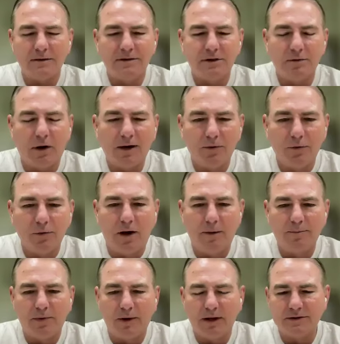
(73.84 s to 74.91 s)
Yeah, so I
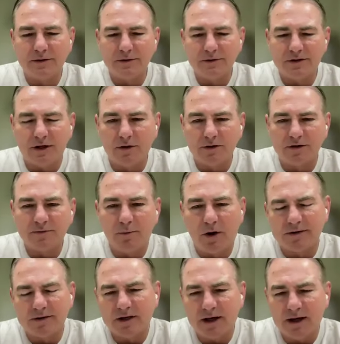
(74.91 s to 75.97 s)
grew up uh, Deuce in a
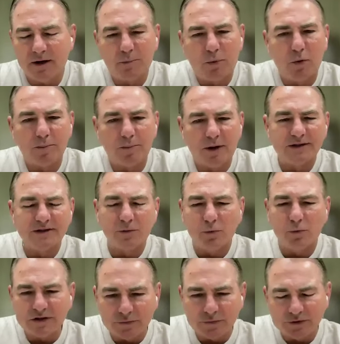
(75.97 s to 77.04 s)
little small town, Point
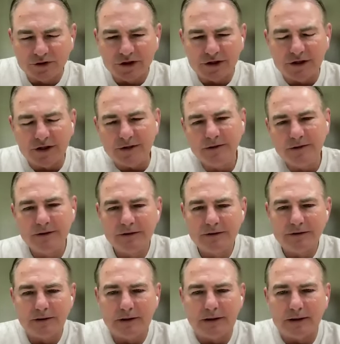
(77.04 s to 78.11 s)
Pleasant, West Virginia.
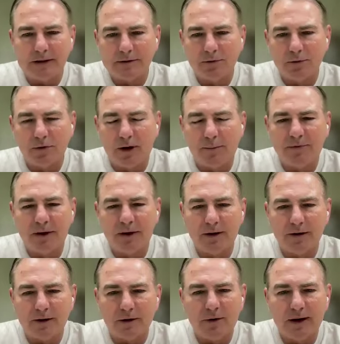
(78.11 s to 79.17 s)
Uh, grew up
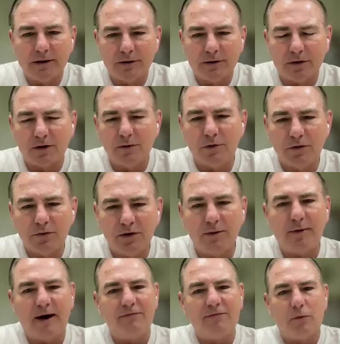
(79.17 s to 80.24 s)
there in a great little
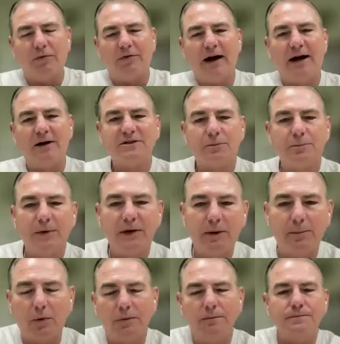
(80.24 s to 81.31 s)
community, about four
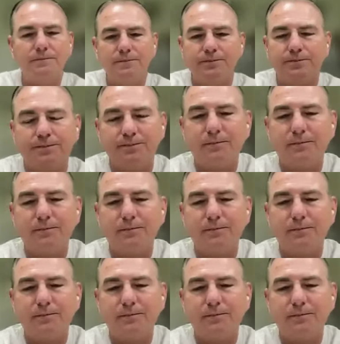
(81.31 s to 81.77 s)
thousand people.